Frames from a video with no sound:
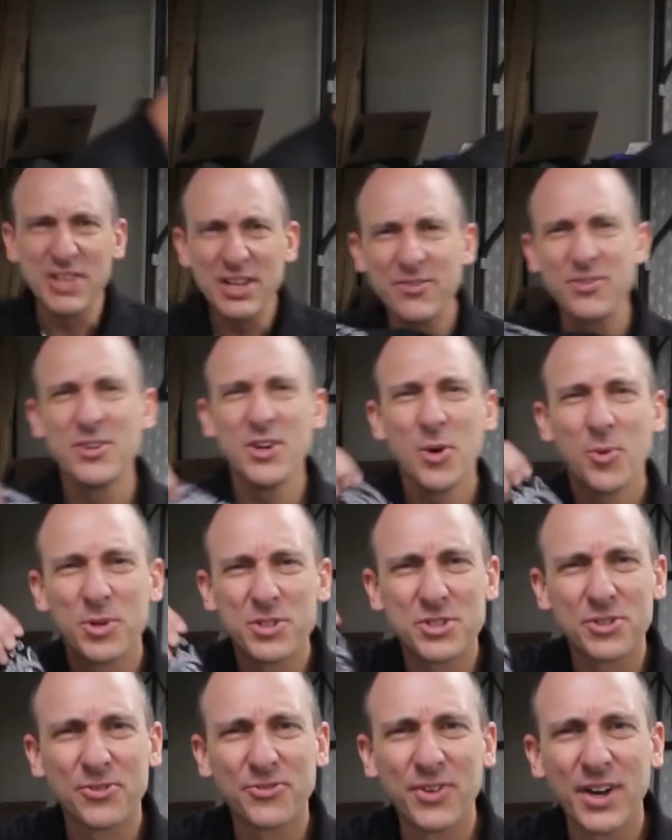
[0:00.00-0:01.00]
You never know
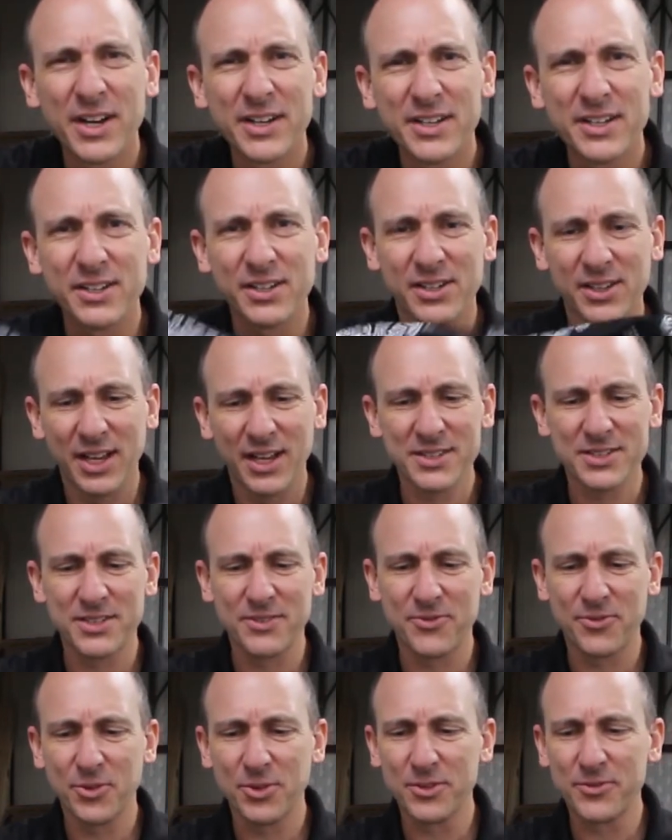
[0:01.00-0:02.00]
what you'll find in a
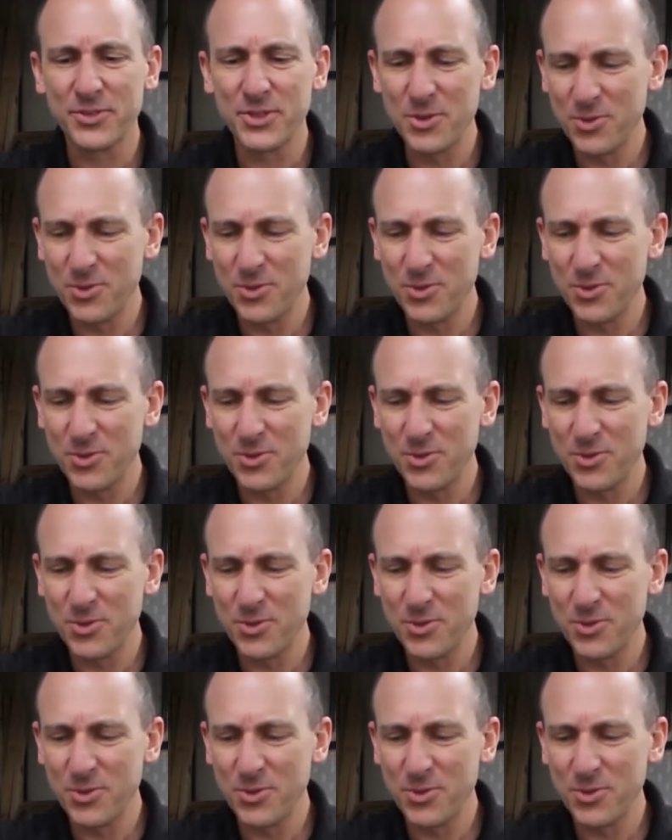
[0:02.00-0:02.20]
closet full of